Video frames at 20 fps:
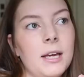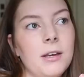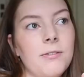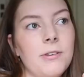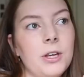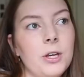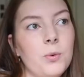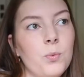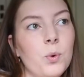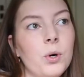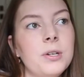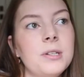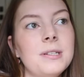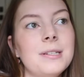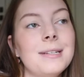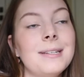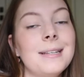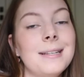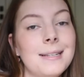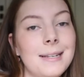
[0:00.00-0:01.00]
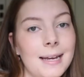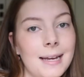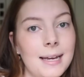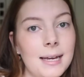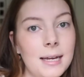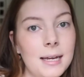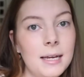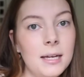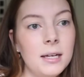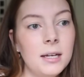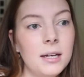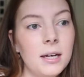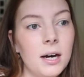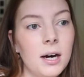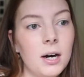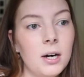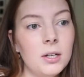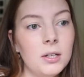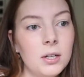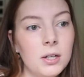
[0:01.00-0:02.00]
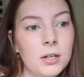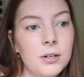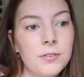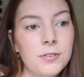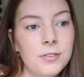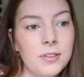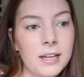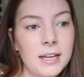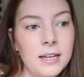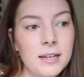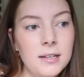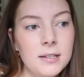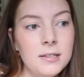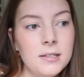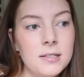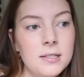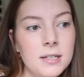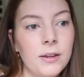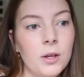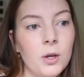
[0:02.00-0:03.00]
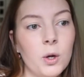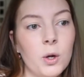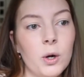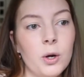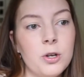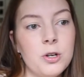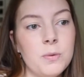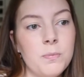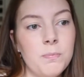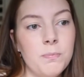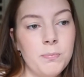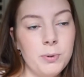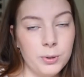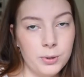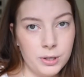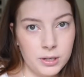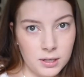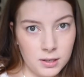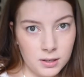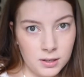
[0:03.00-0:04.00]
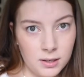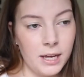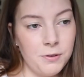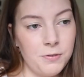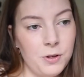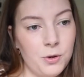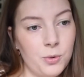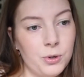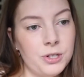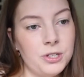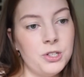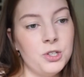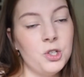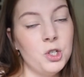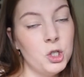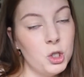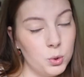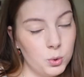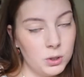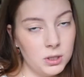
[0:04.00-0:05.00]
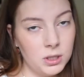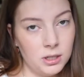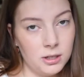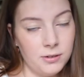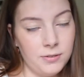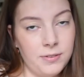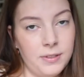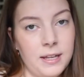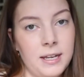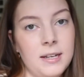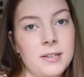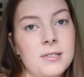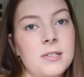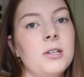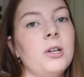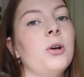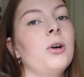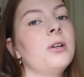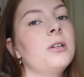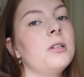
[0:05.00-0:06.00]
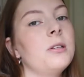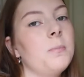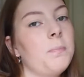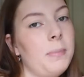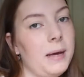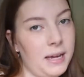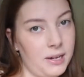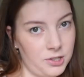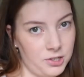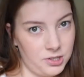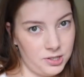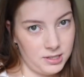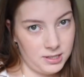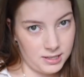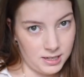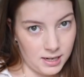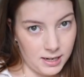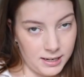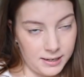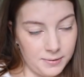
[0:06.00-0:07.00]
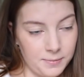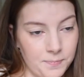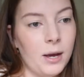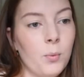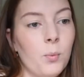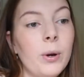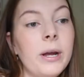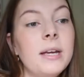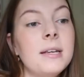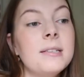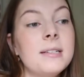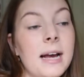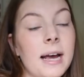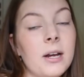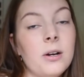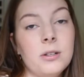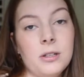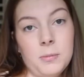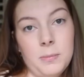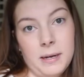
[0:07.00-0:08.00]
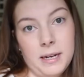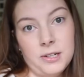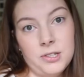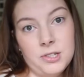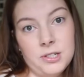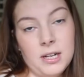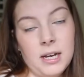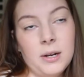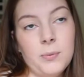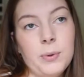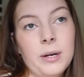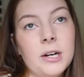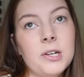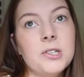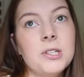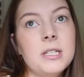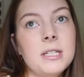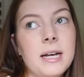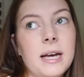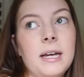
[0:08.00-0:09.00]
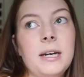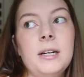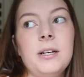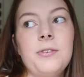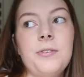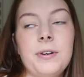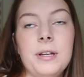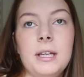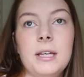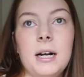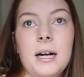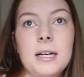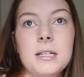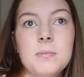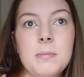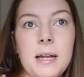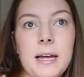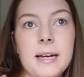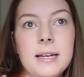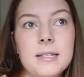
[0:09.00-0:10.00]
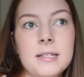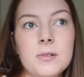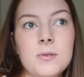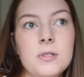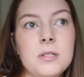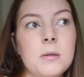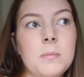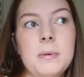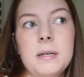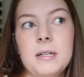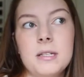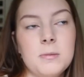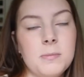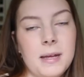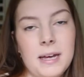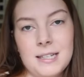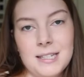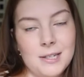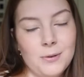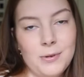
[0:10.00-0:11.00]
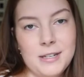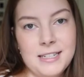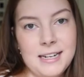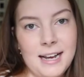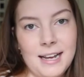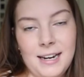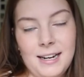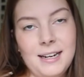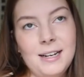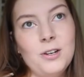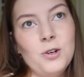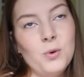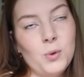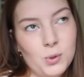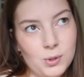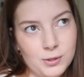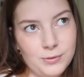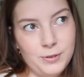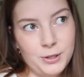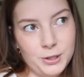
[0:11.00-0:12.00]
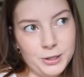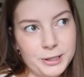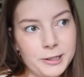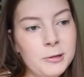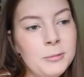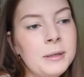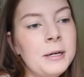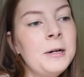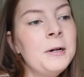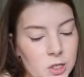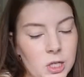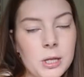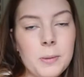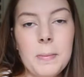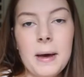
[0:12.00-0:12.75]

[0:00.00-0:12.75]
if you want to see a lot of things, then go to Buda. If you want to do a lot of things, then go to the Pest side. And we stayed on the Pest side. We actually stayed in a really nice place. It was the biggest place that we stayed in all of Europe. So the